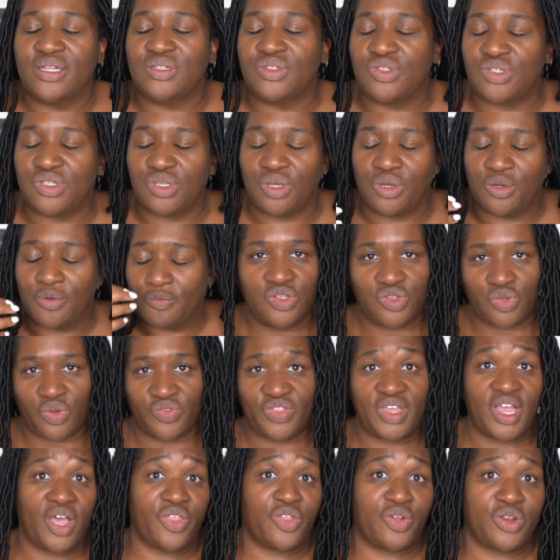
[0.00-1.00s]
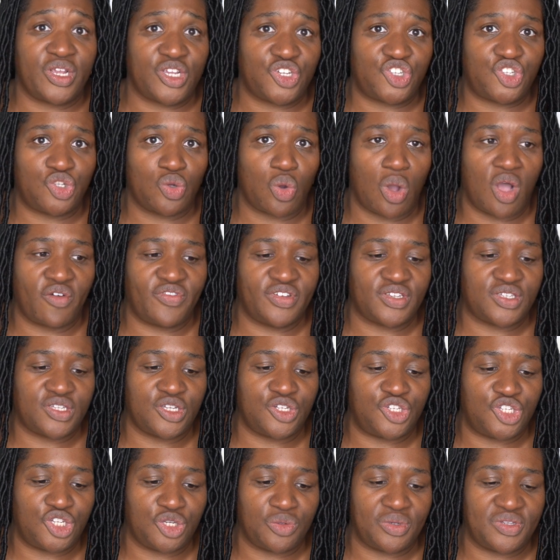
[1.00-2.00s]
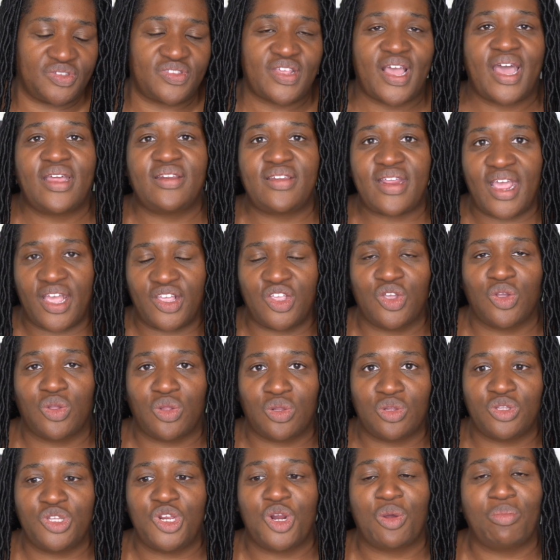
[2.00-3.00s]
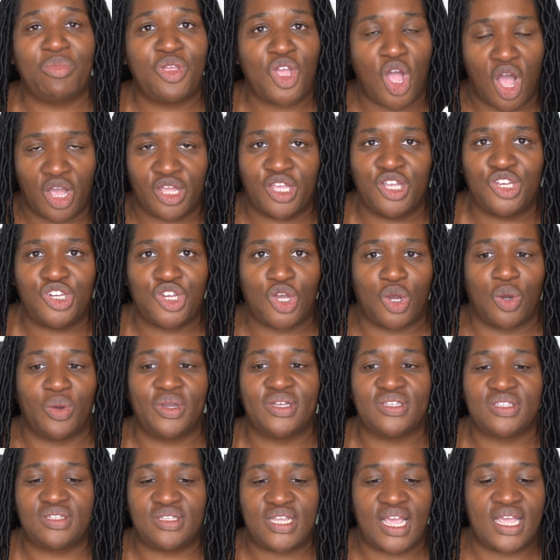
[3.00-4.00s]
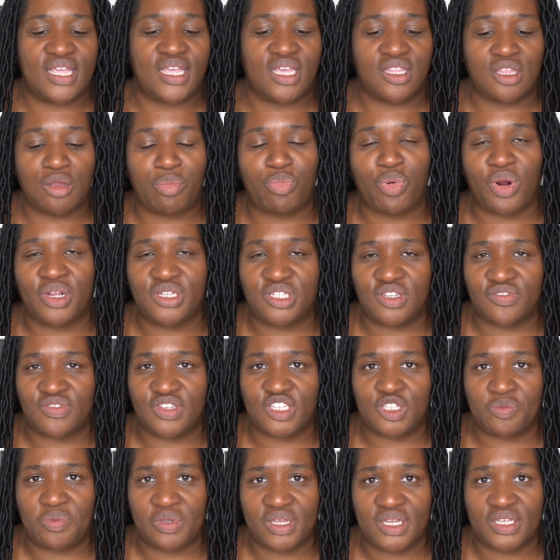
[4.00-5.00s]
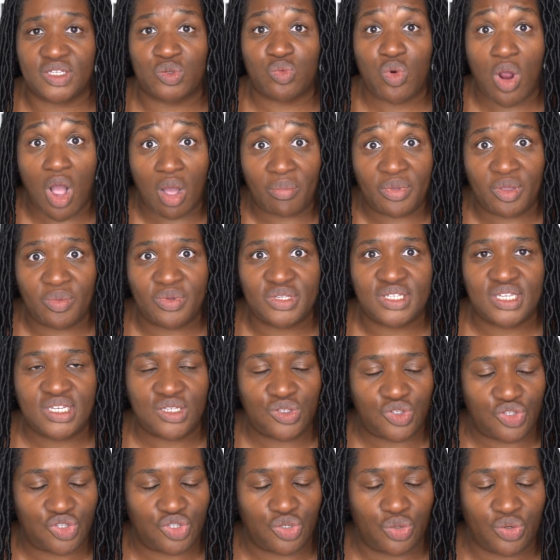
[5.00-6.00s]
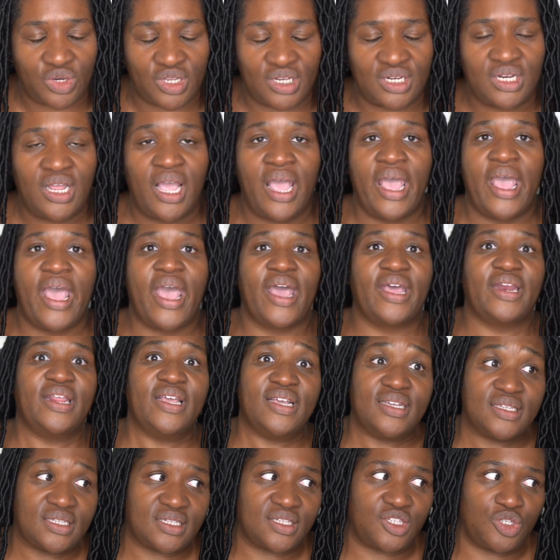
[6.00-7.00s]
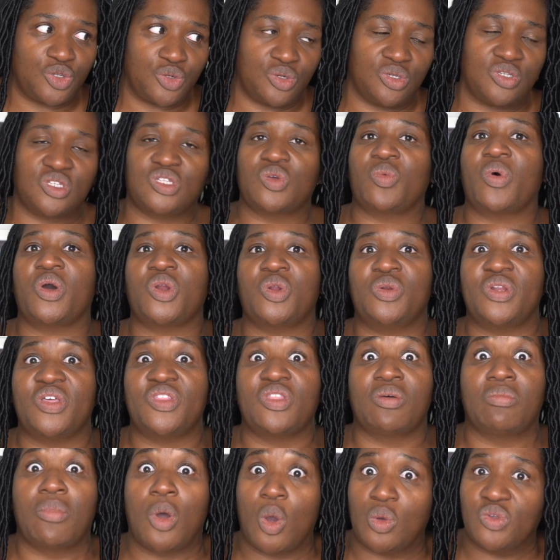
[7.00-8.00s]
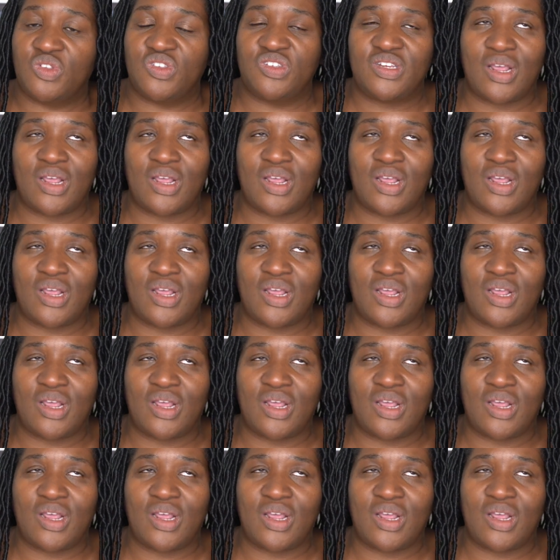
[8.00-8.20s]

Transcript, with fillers: So the other issue, obviously, too, is that Daniel, you know, Miyagi-Do is taking the brunt of this because Robbie was his student, and his student is the one who did the most.